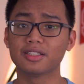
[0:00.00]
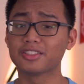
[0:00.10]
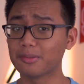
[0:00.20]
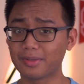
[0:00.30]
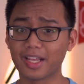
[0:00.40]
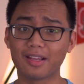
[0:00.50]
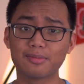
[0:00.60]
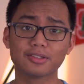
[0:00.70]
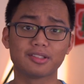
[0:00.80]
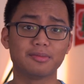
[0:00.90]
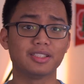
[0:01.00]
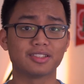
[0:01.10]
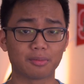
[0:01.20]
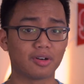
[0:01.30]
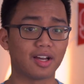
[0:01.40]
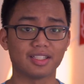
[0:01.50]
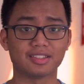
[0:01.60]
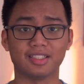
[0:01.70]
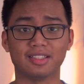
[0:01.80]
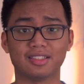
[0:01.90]
should be able to be
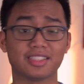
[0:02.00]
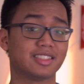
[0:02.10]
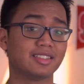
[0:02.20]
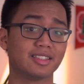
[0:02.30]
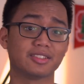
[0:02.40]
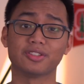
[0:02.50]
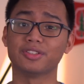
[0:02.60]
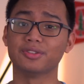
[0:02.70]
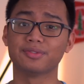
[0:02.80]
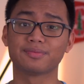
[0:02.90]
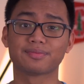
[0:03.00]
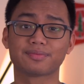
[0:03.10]
summarized in a sentence or two.